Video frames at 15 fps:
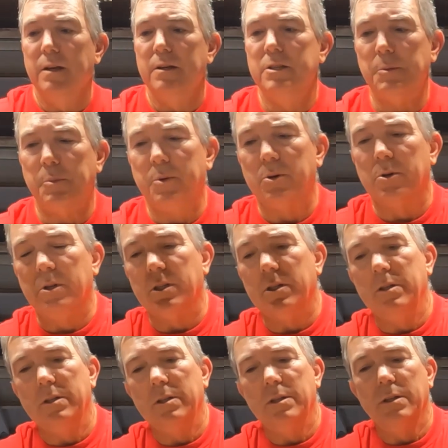
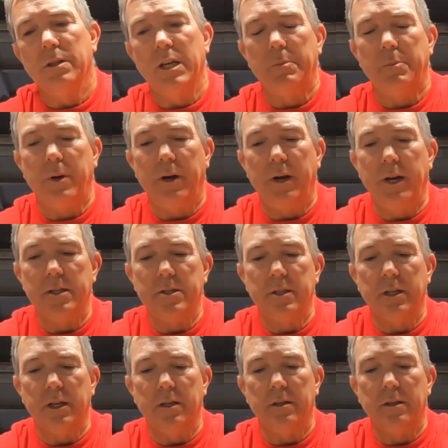Typical Lake
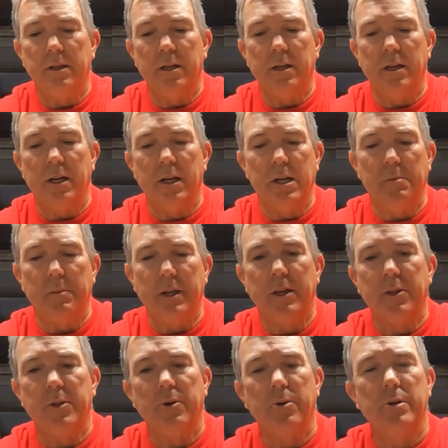Berryessa, I
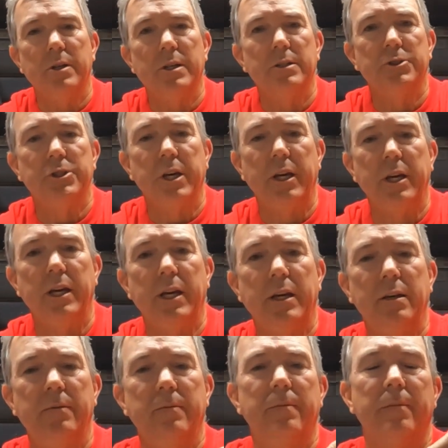like throwing a shaky head,